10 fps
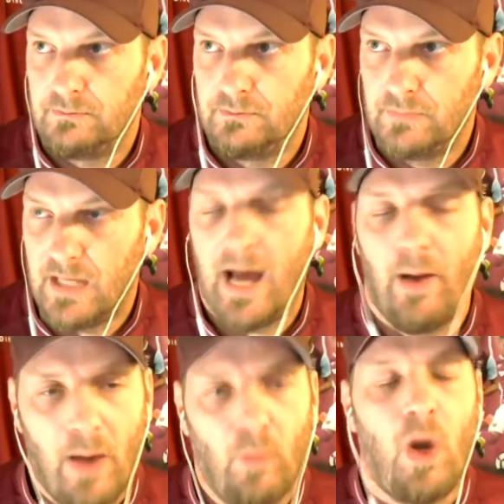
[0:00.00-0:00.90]

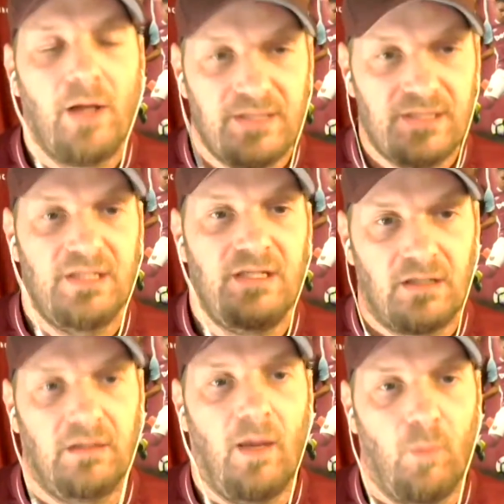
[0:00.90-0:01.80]
I want to see the
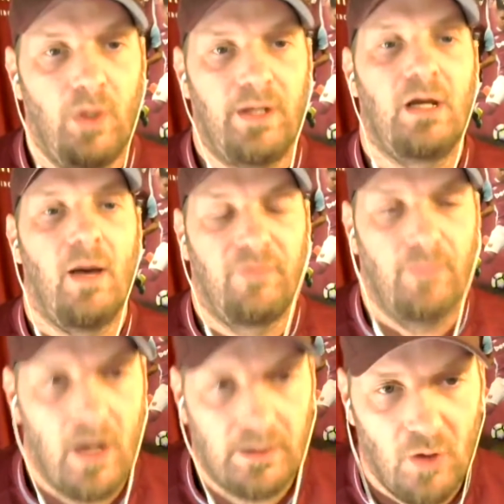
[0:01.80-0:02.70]
club win a cup for
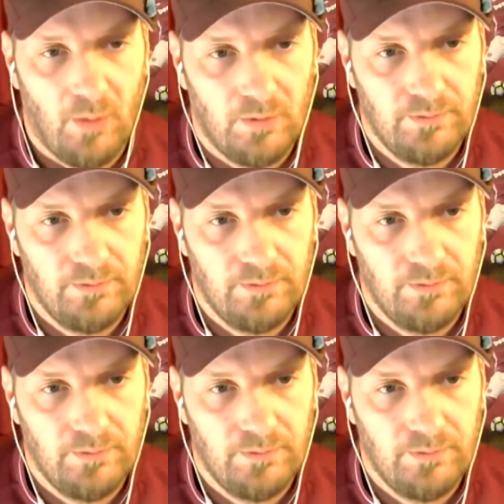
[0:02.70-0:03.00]
Mark Noble.